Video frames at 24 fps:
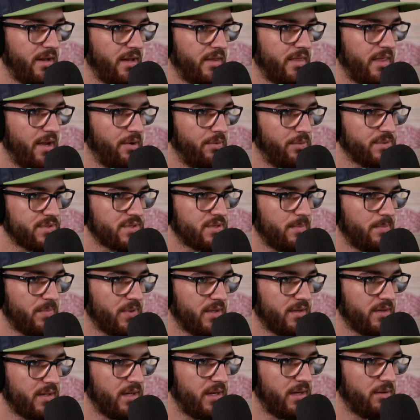that was
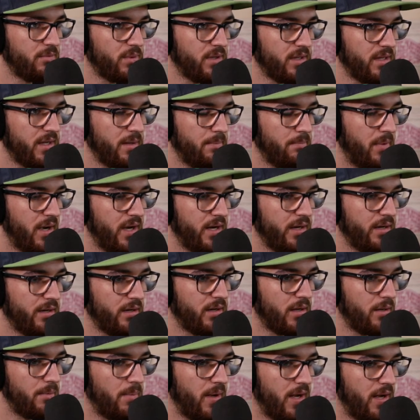something that I really admired
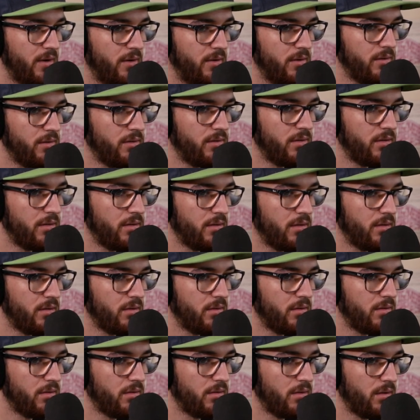about
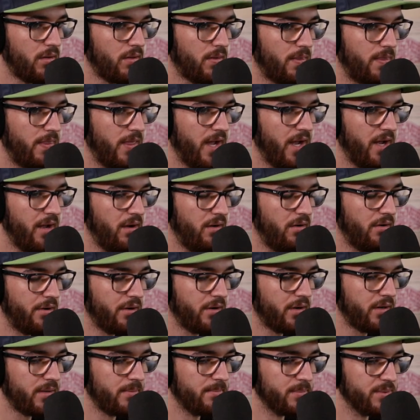that
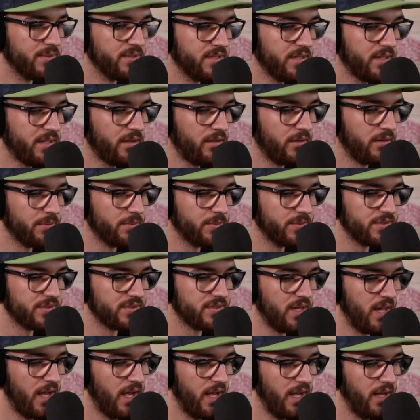arc in particular, was
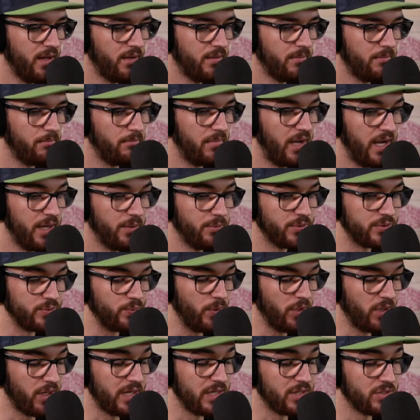that Mai was
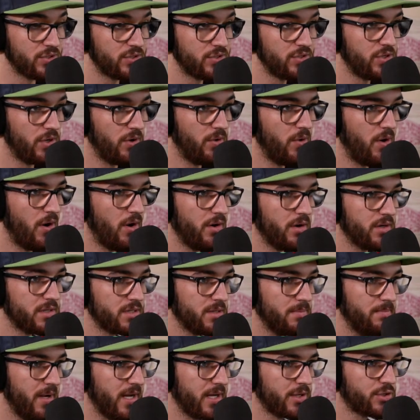working so hard
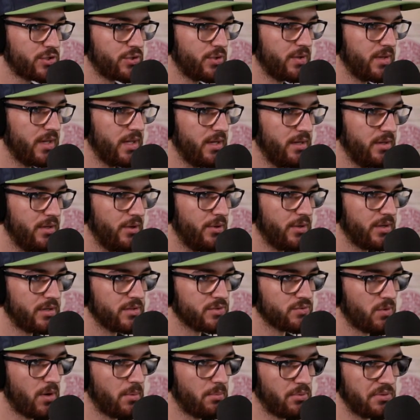to make sure that yes.
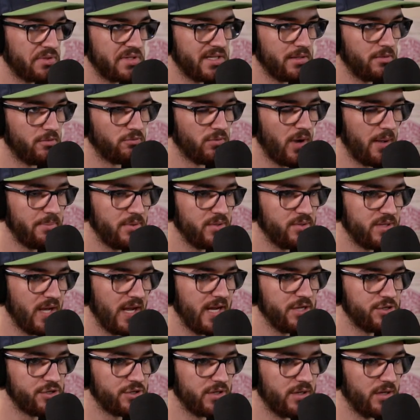Nodoka's
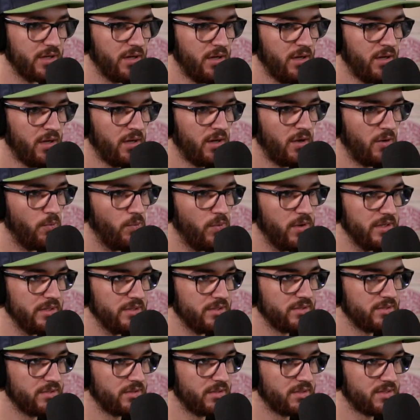reputation
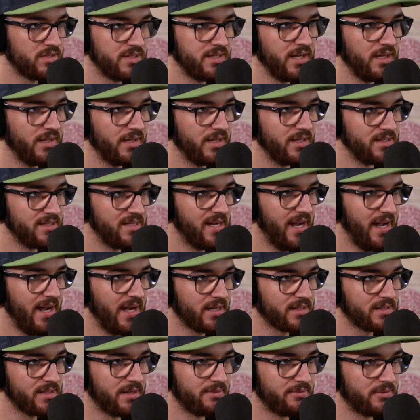was still
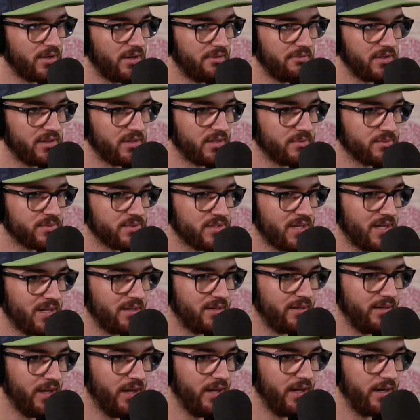intact after everything was said
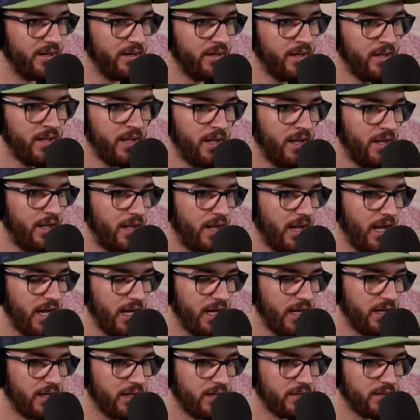and done.
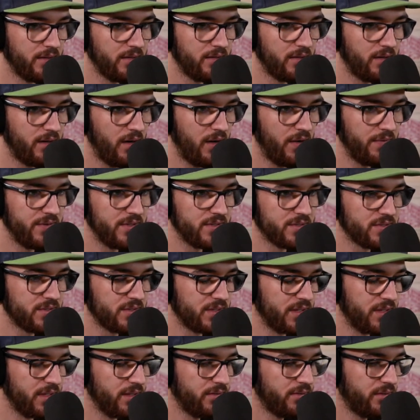And
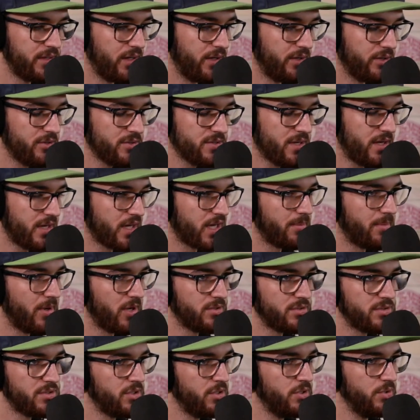obviously, you know, you're talking
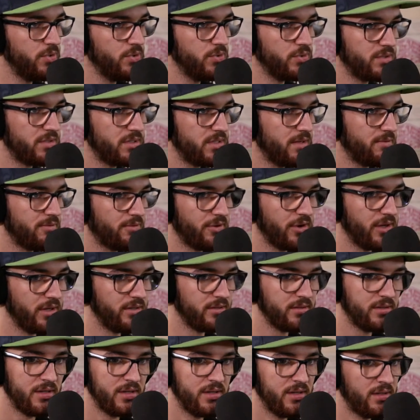about two
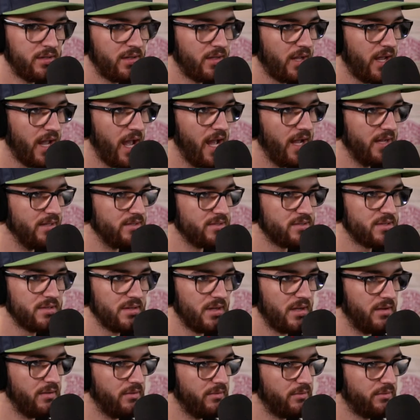different ends
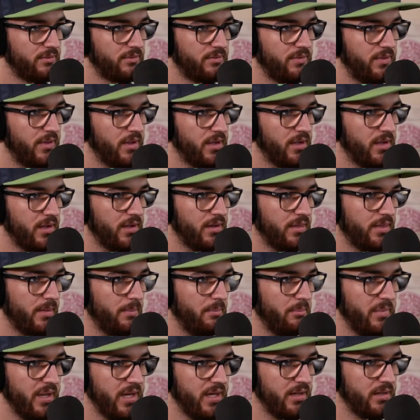of the
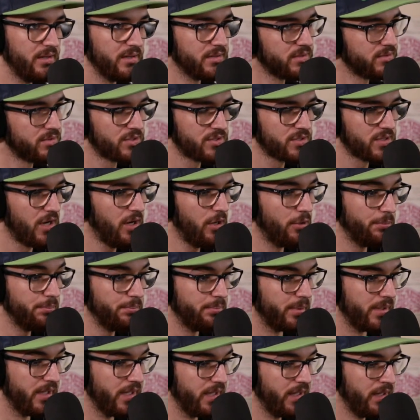media scope,
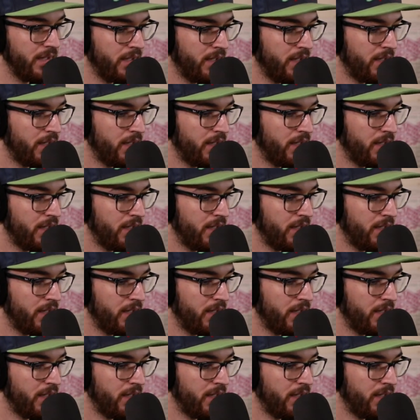but,